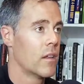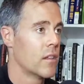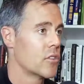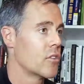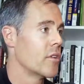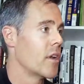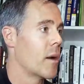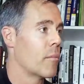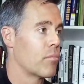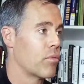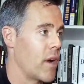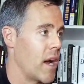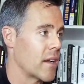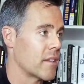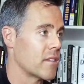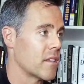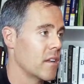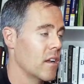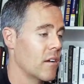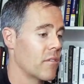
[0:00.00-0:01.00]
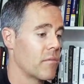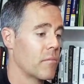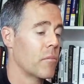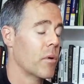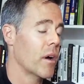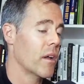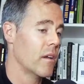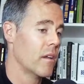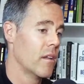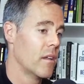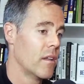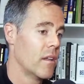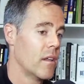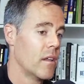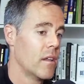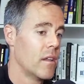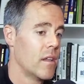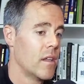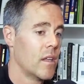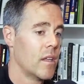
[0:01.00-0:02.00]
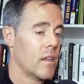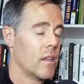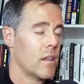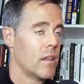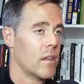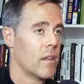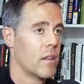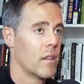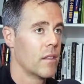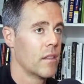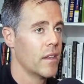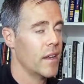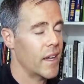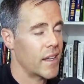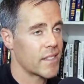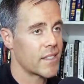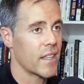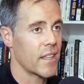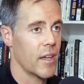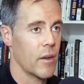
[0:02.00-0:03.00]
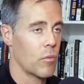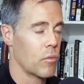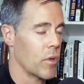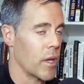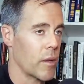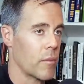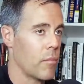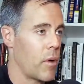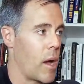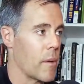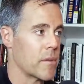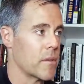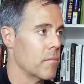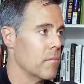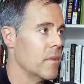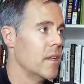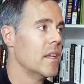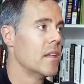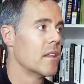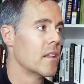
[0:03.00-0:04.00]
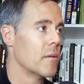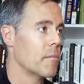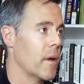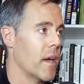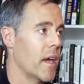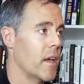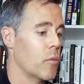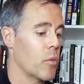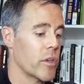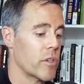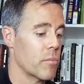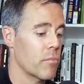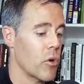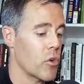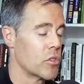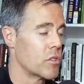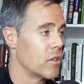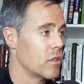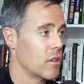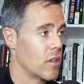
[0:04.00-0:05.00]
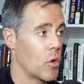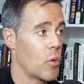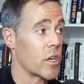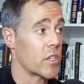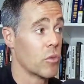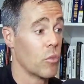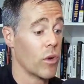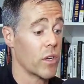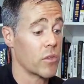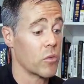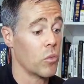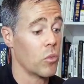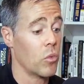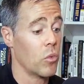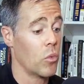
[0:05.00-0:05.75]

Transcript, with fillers: So they're not practicing enough. But the next thing that like pops immediately in my head, which most the question was,